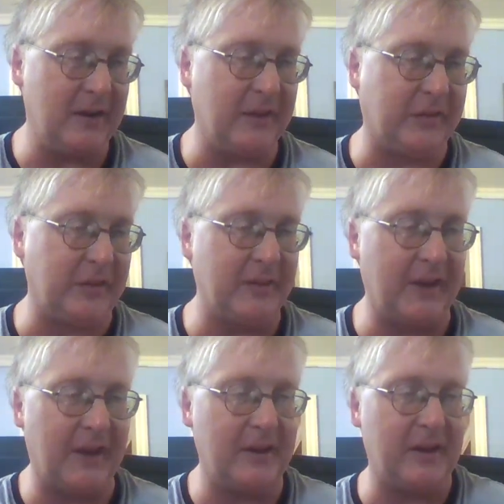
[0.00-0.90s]
He said
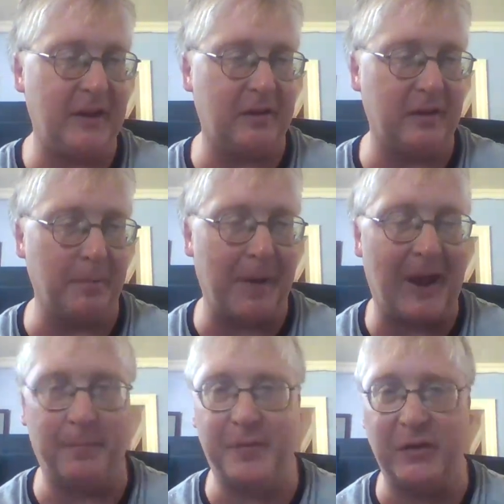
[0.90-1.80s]
that he did a
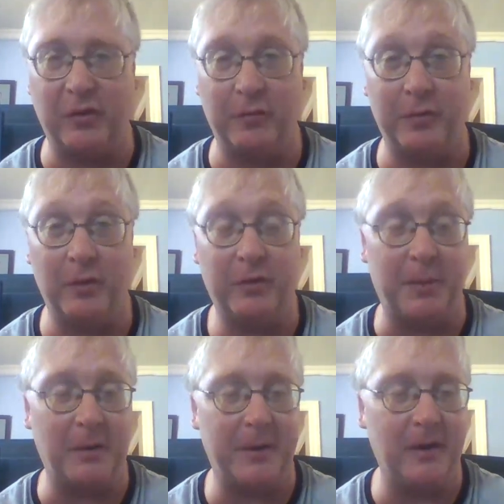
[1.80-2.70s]
backup feature for
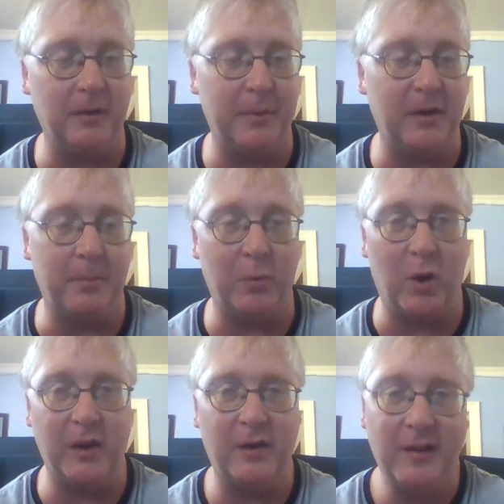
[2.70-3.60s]
Spider-Man Unlimited
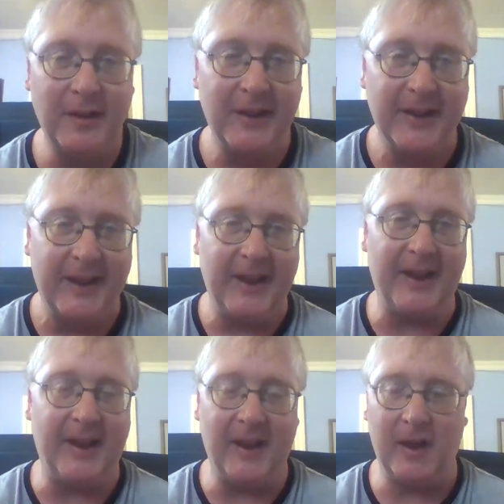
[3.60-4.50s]
#1,
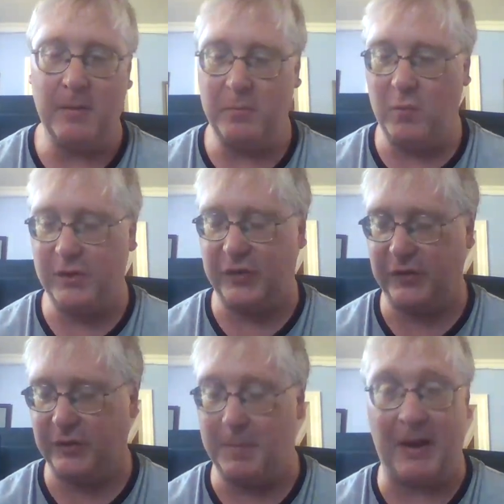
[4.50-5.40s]
which
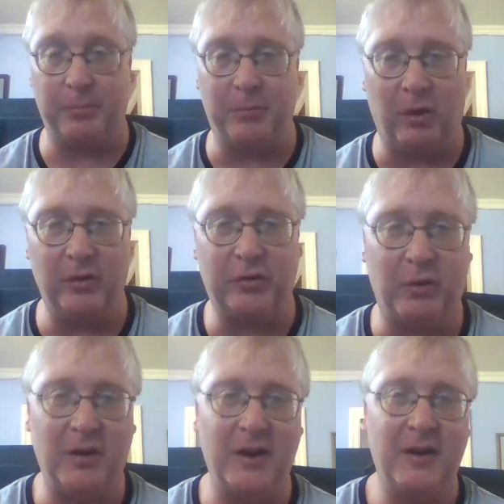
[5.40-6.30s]
is the Maximum Carnage
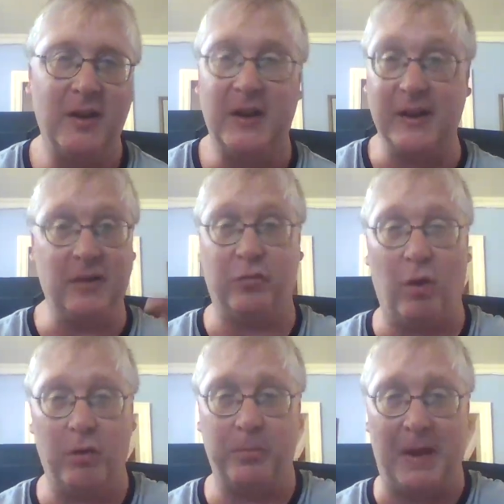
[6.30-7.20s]
storyline. He didn't
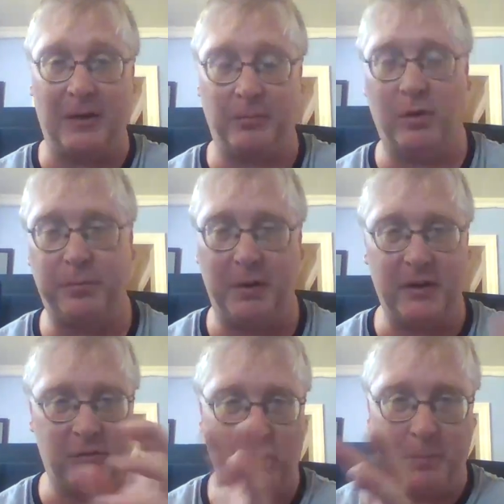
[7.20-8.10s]
draw the Maximum Carnage part.
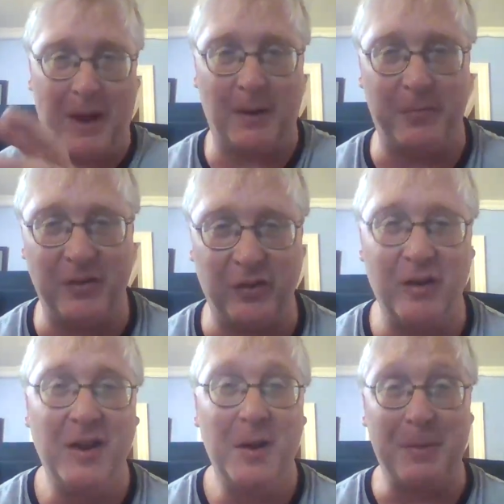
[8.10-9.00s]
He drew a backup feature.